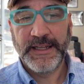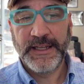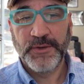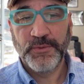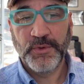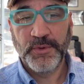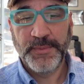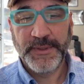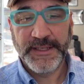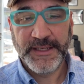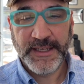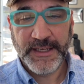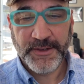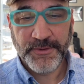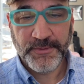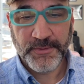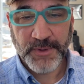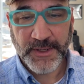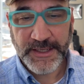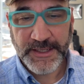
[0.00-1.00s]
it will
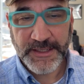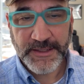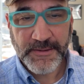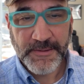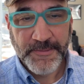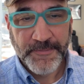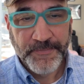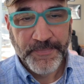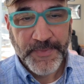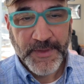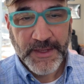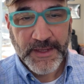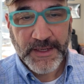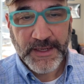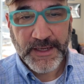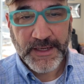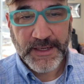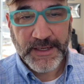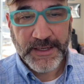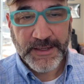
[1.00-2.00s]
begin running.
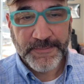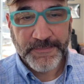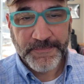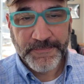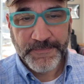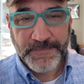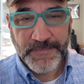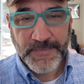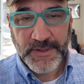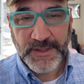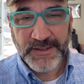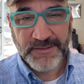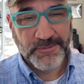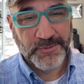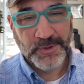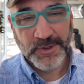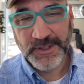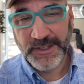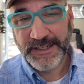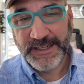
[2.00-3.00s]

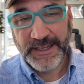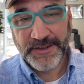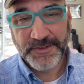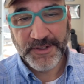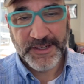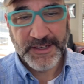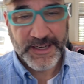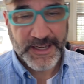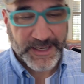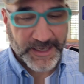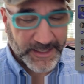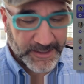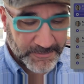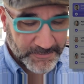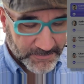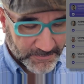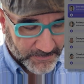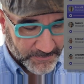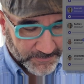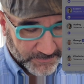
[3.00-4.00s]
We're going to give it a
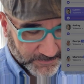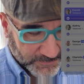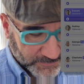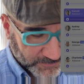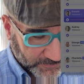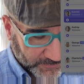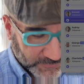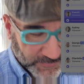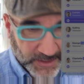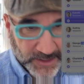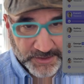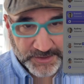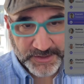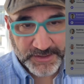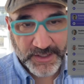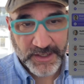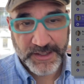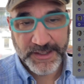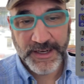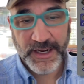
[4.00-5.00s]
name. I'll just
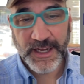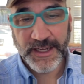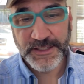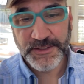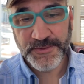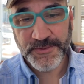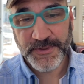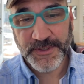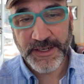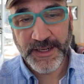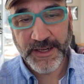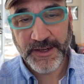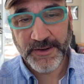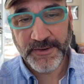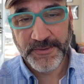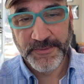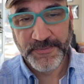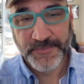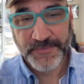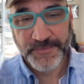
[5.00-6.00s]
call it Ice for now.